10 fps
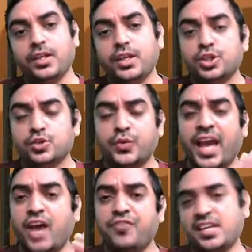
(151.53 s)
So we
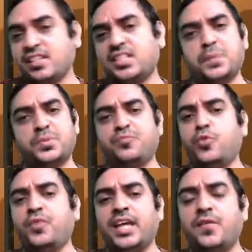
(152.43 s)
have various types of
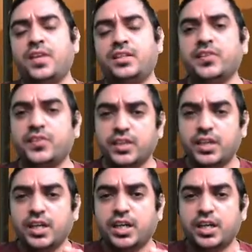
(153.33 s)
moving averages.
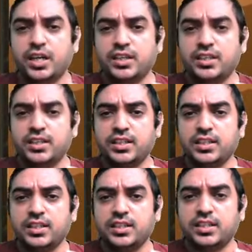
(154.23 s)
The
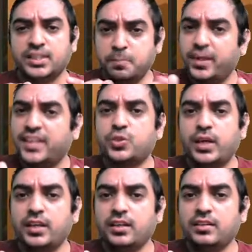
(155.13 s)
simplest
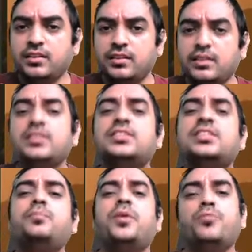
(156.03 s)
one,
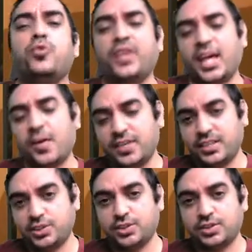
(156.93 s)
simple moving
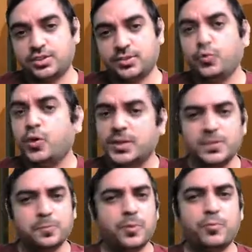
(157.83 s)
average. What is
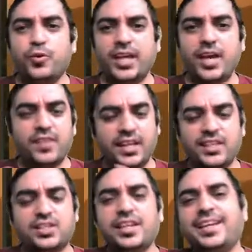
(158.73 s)
simple moving average?